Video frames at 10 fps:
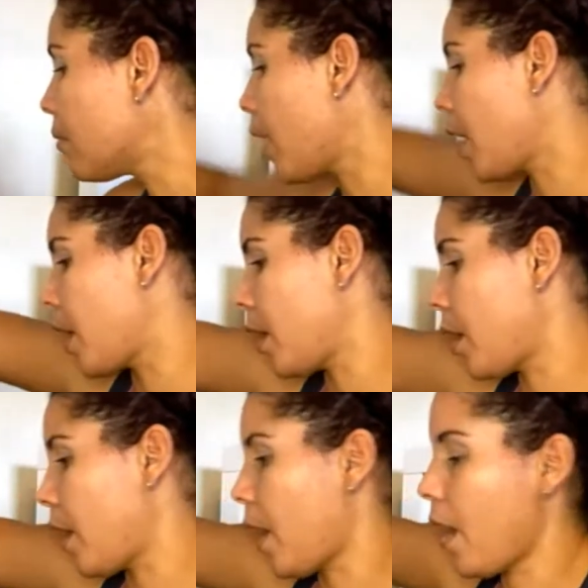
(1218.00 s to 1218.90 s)
And
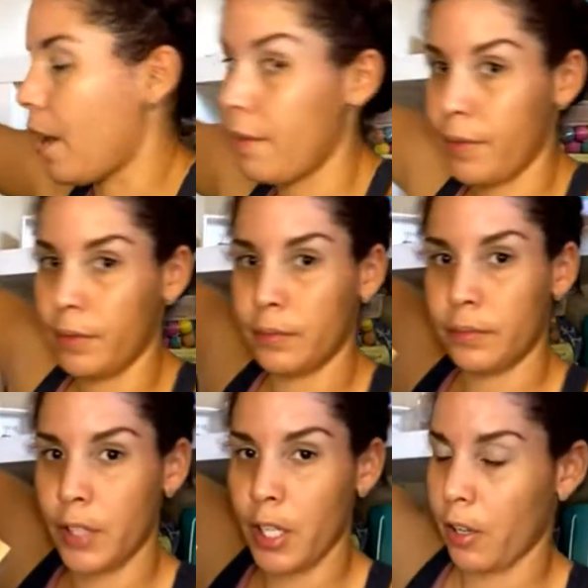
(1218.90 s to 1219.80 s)
I have
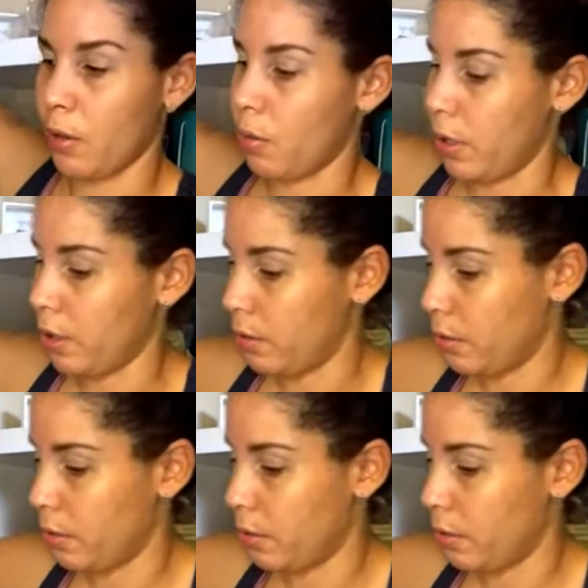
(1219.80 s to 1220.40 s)
the other one.